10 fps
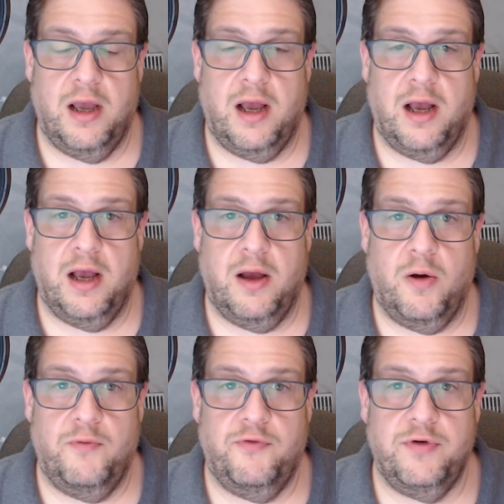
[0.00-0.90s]

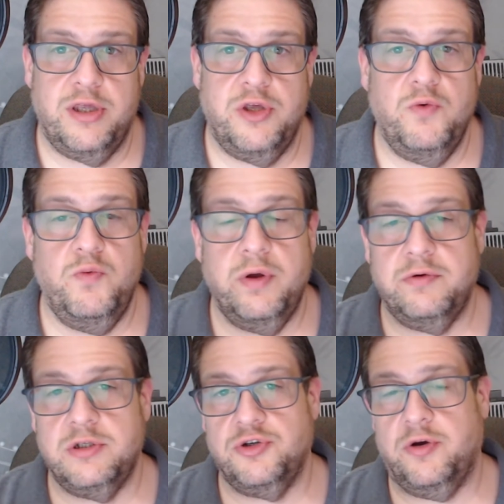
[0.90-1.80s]
Hopefully you will
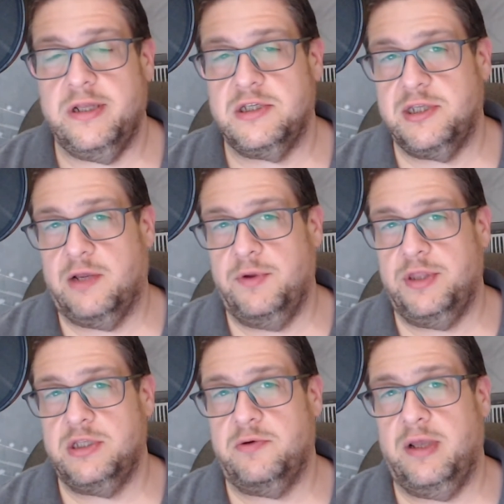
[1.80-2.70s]
enjoy and stick with
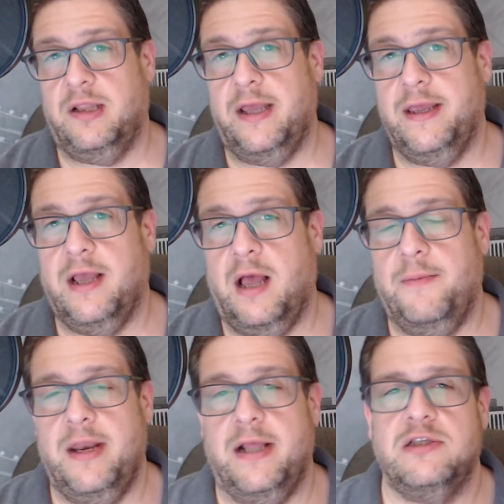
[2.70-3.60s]
it. So hit like,
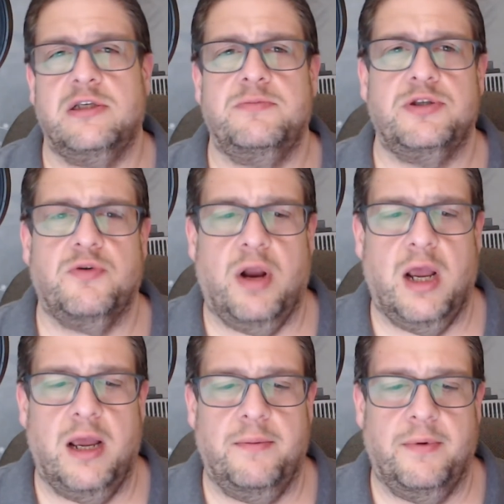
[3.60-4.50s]
comment, and
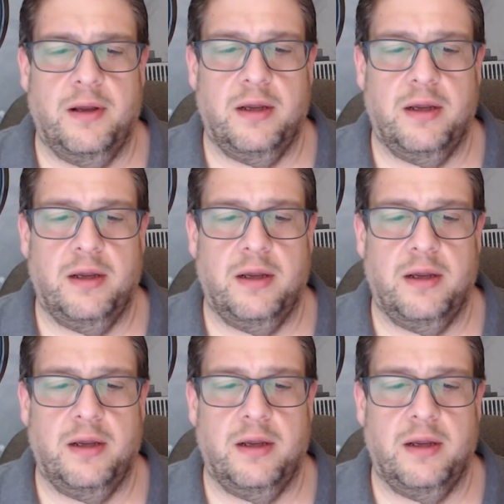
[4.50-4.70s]
subscribe.